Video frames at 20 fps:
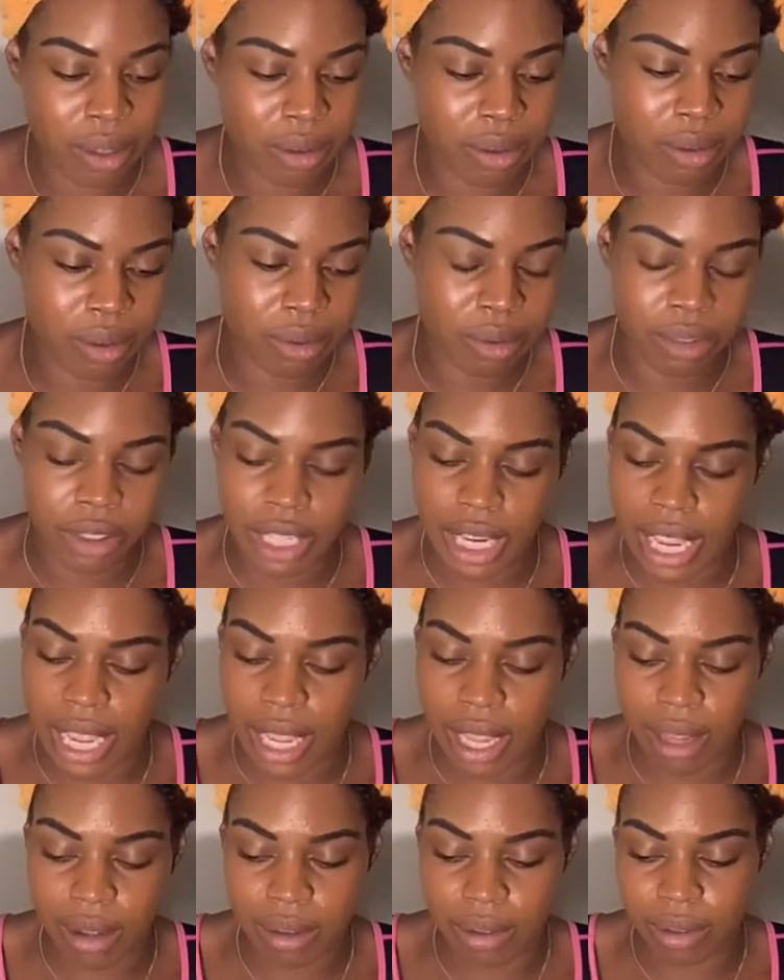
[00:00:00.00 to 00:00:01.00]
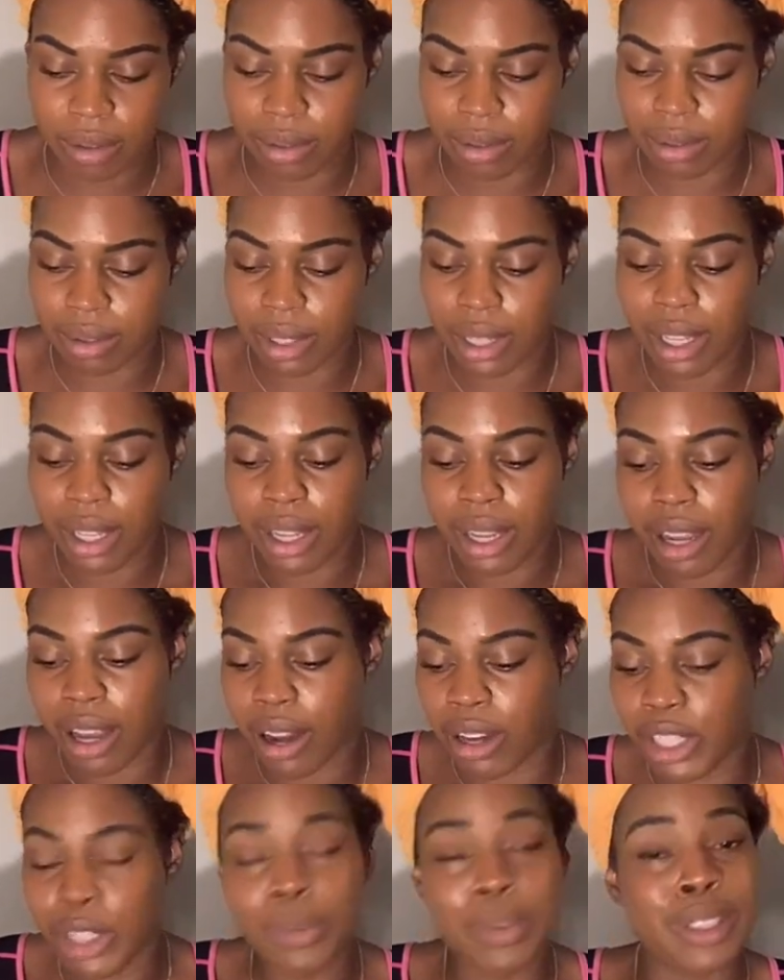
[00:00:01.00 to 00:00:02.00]
Ooh, child.
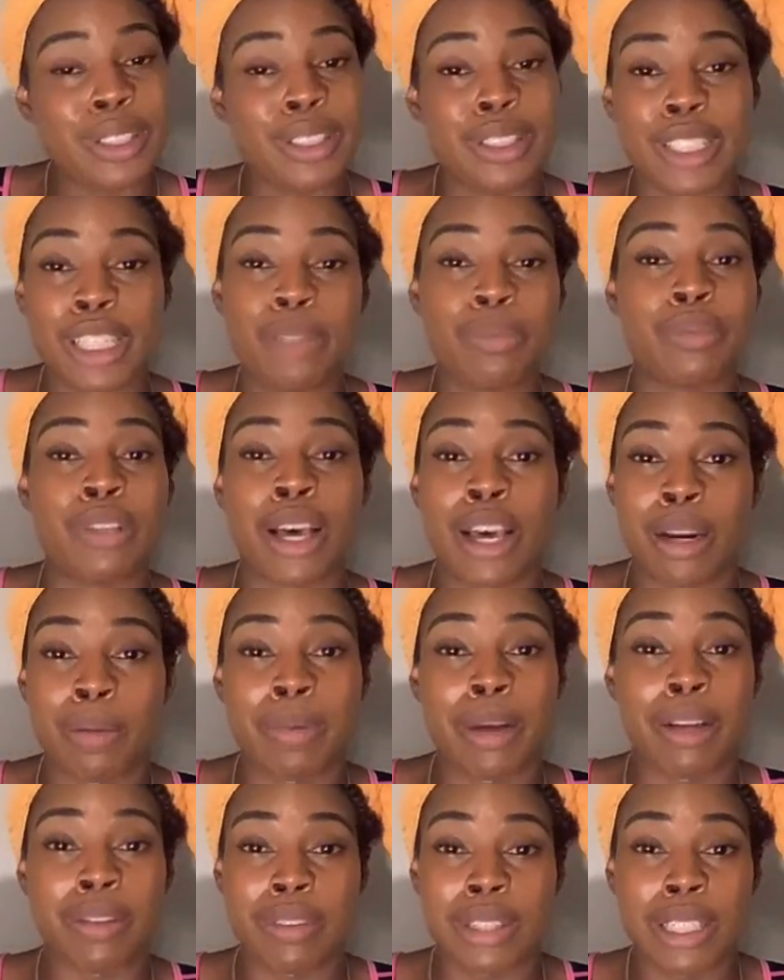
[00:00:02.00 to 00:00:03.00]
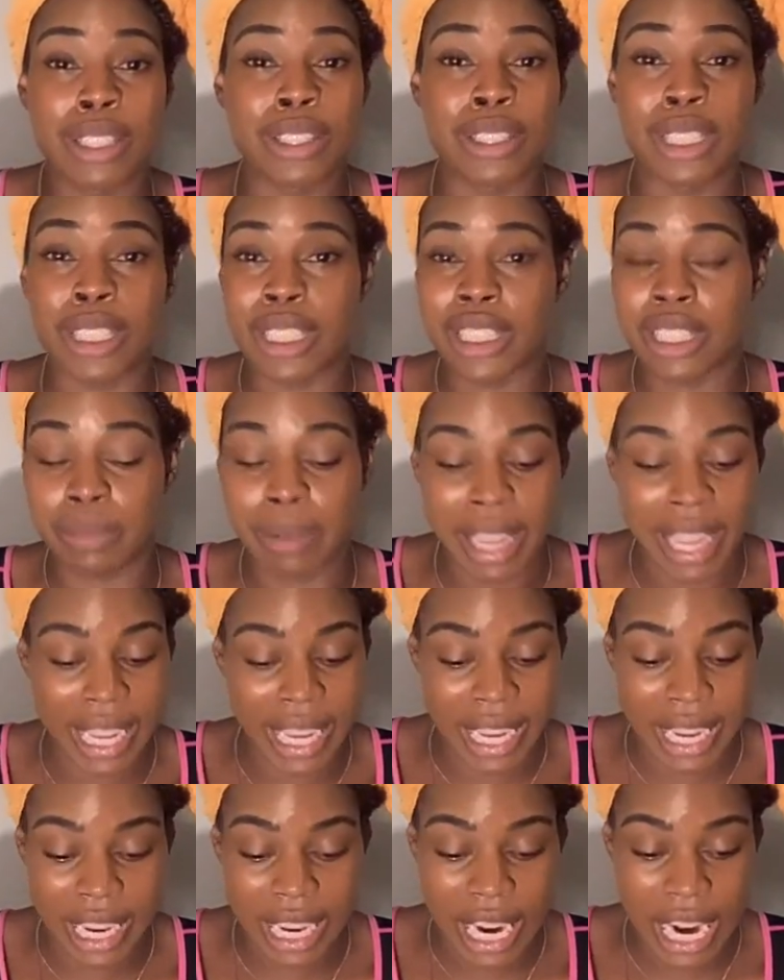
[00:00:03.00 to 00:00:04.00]
Oh, you in deep thought about this shit, because my
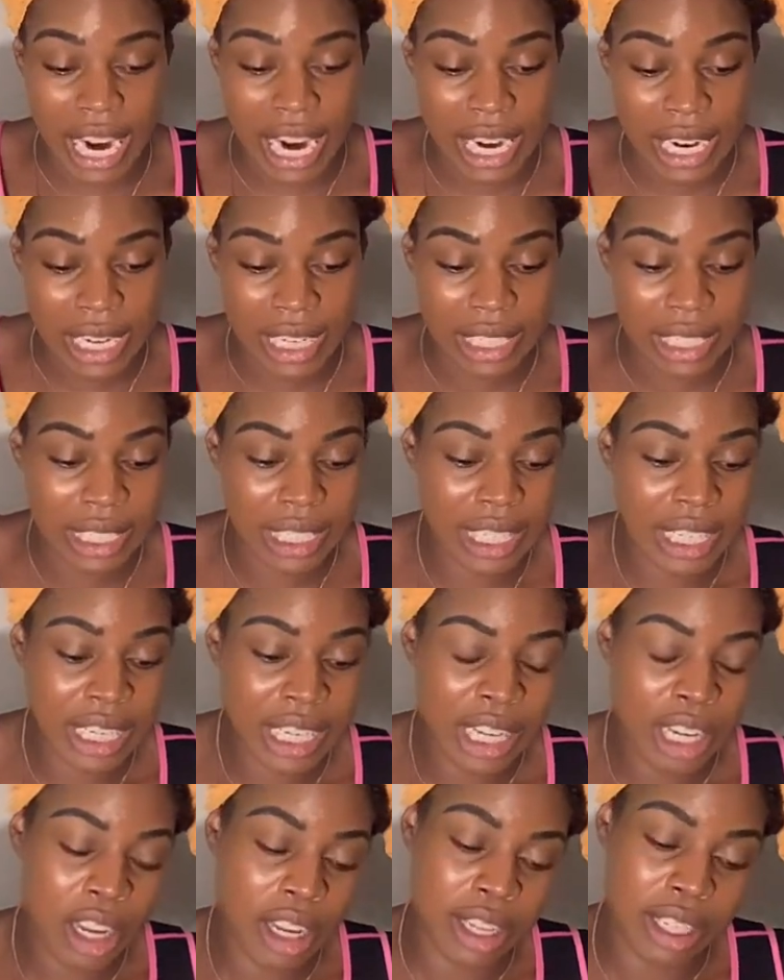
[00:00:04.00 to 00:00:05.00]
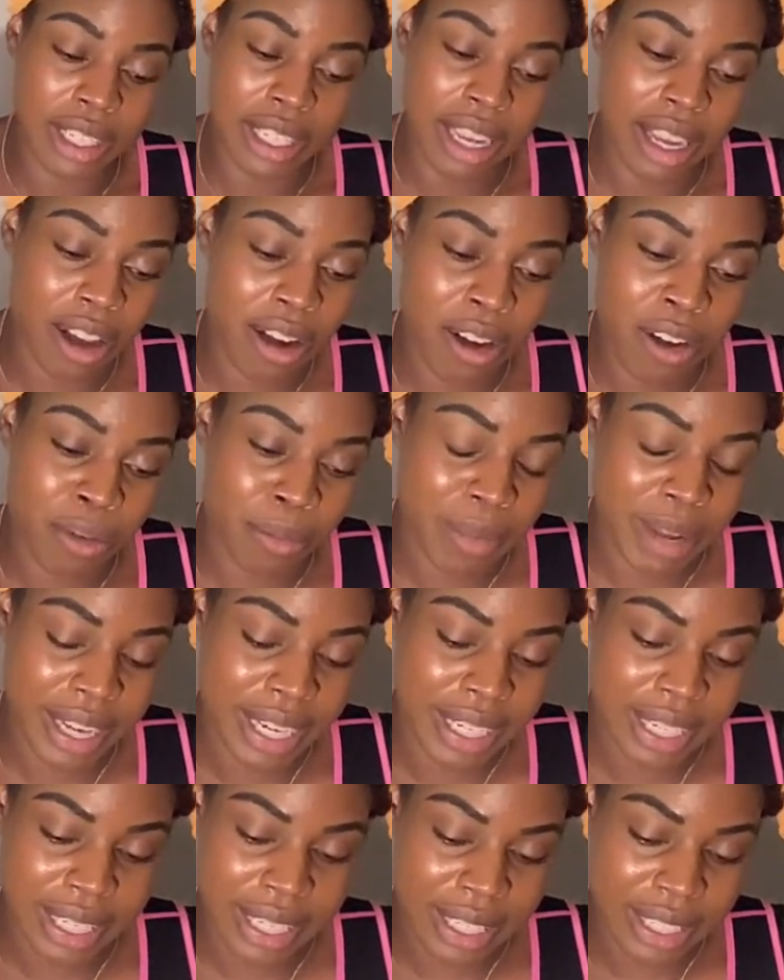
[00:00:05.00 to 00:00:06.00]
head hurt. Oh, my
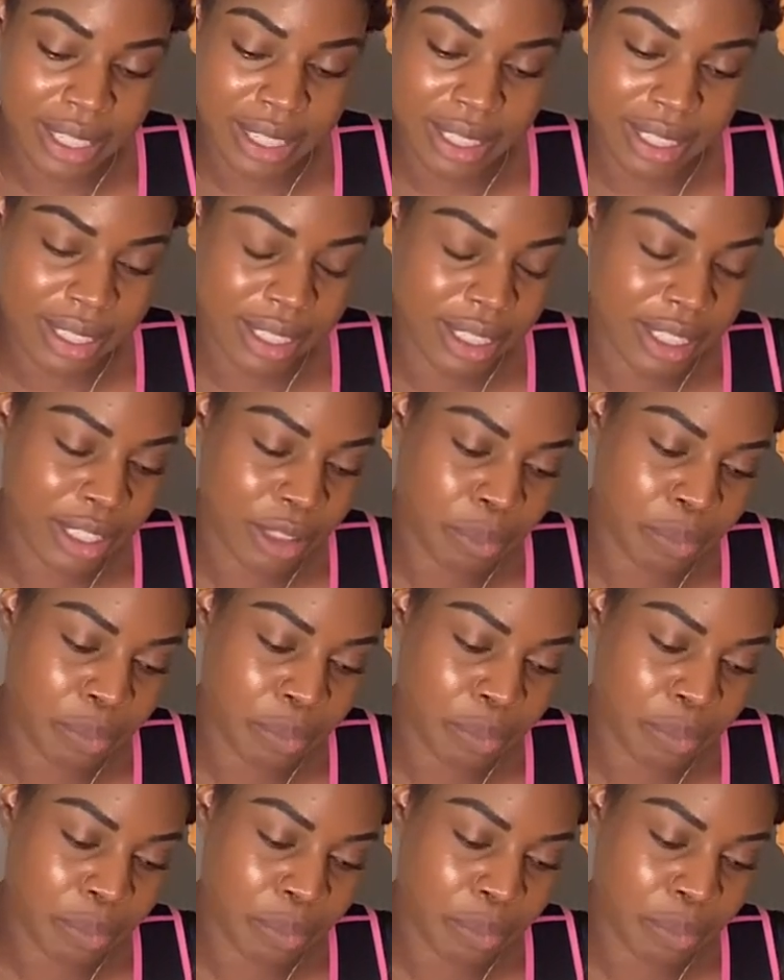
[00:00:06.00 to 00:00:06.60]
gosh.